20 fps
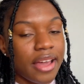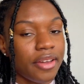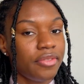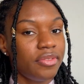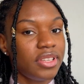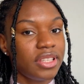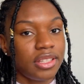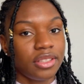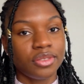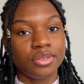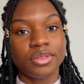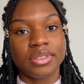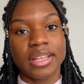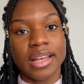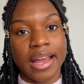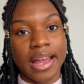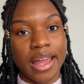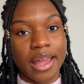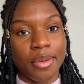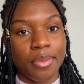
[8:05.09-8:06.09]
every single
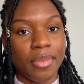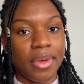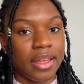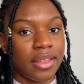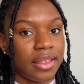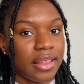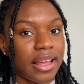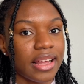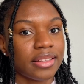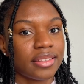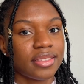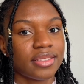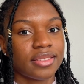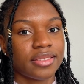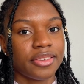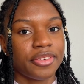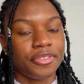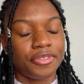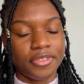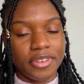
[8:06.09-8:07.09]
time, and
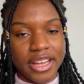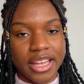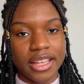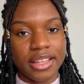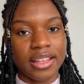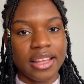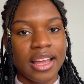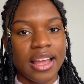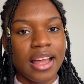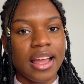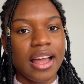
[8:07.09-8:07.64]
that's fine.